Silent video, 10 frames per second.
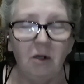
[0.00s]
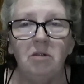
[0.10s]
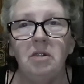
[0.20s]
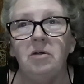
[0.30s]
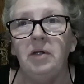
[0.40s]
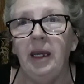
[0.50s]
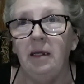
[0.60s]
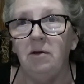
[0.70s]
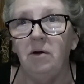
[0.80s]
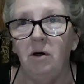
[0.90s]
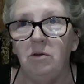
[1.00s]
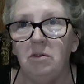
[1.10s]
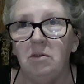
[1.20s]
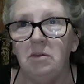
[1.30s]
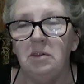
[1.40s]
little candle
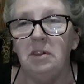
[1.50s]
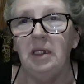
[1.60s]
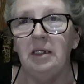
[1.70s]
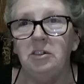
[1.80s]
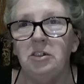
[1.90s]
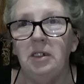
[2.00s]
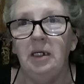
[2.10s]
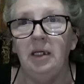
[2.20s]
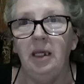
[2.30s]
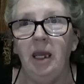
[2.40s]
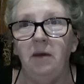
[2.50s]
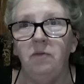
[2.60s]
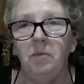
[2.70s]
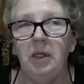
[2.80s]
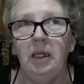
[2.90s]
holders that she had gave
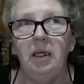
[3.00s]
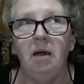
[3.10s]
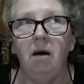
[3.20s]
me